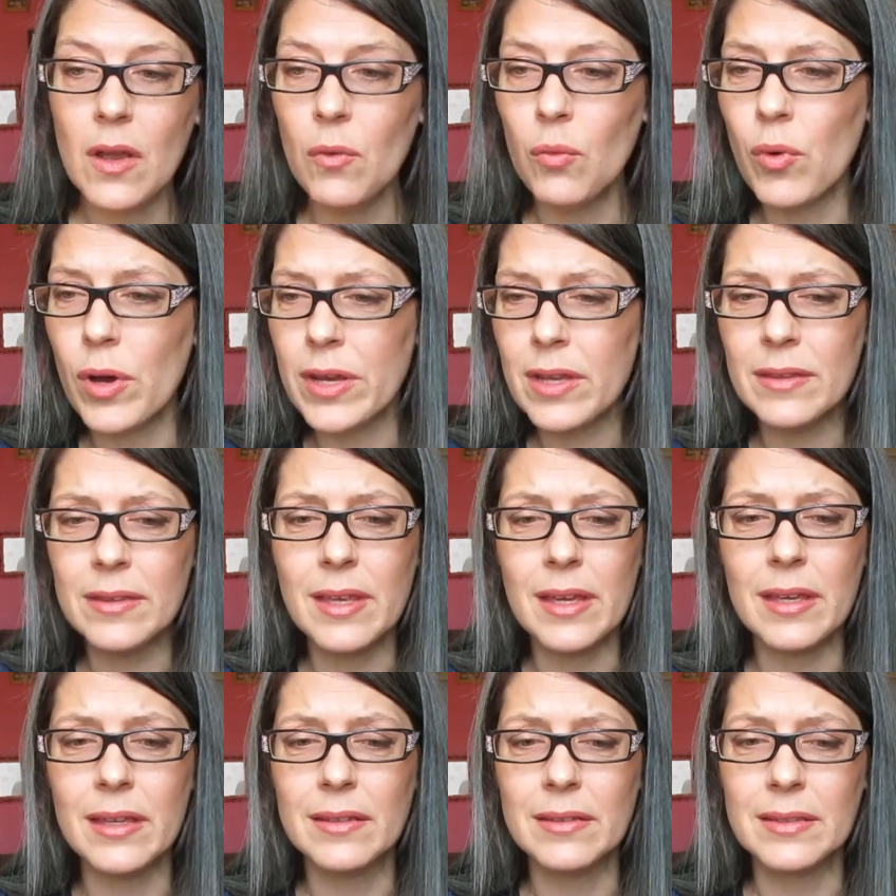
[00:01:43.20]
What did
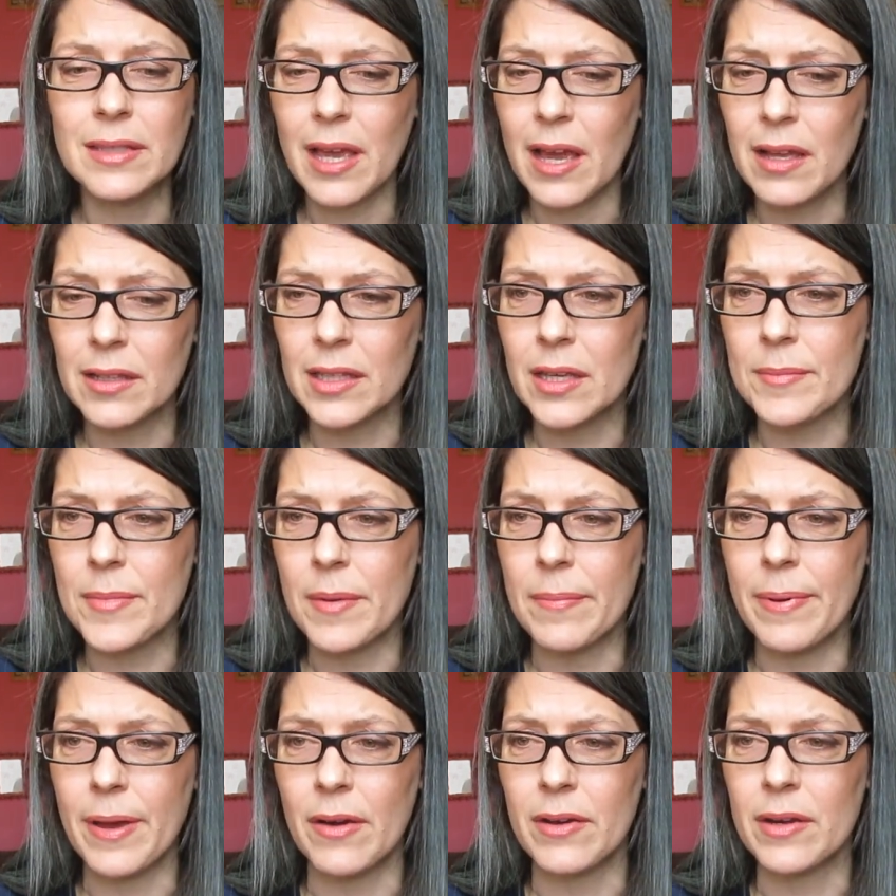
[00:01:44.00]
they tell him
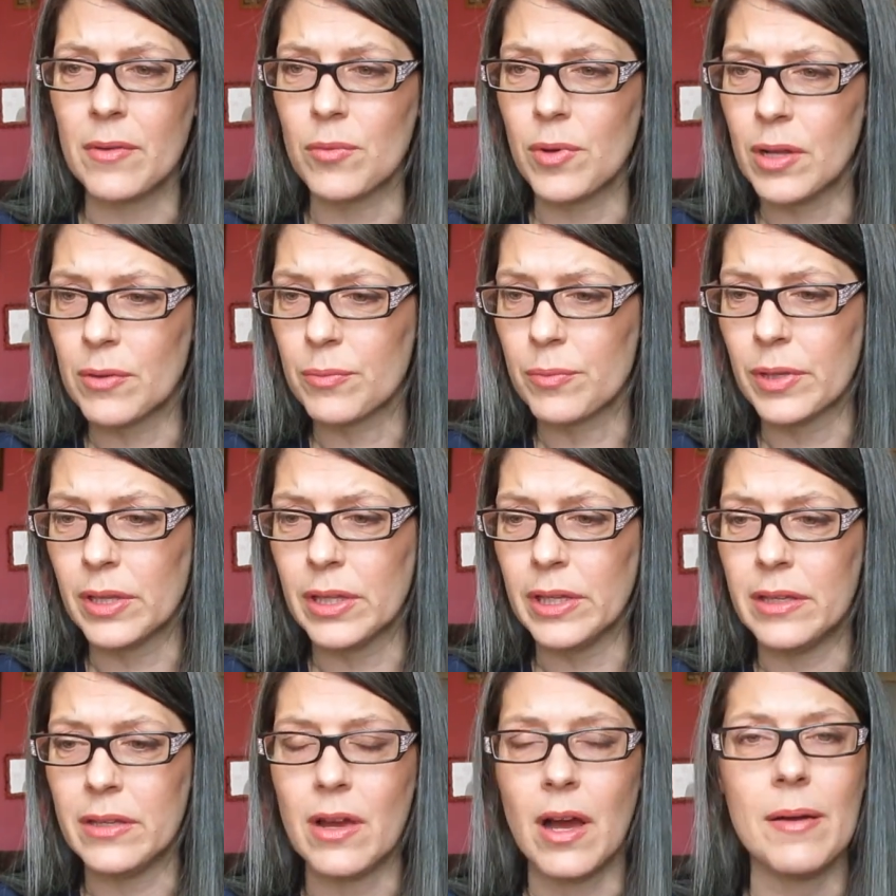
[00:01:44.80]
about it? Well,
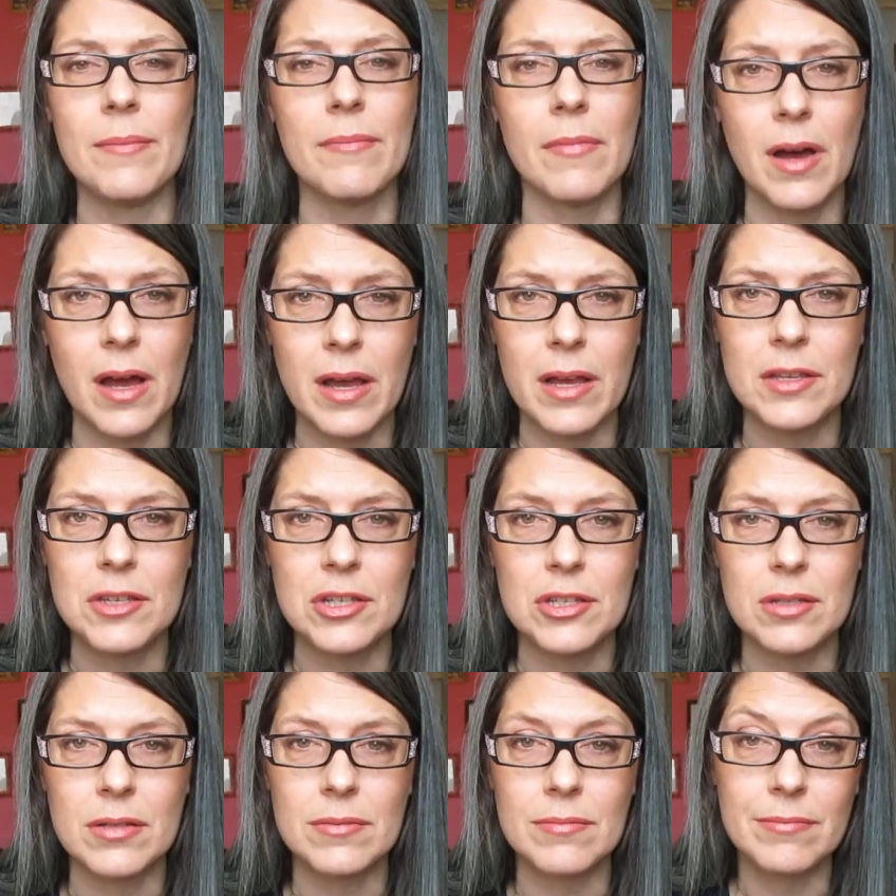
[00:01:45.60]
really not
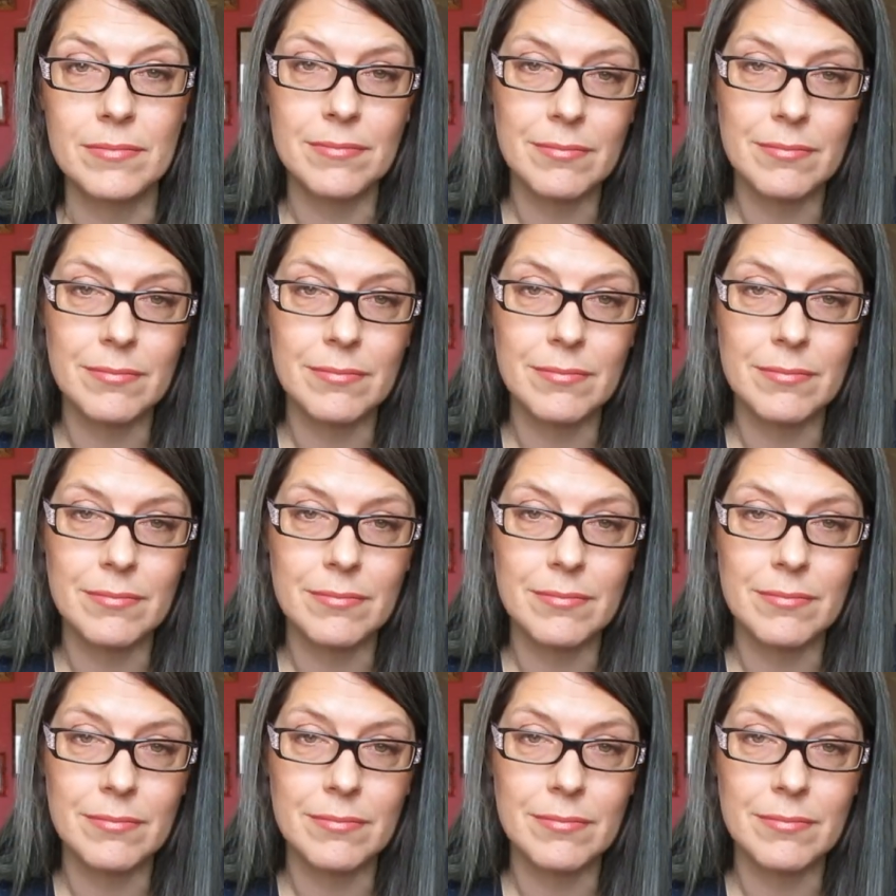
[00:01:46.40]
much.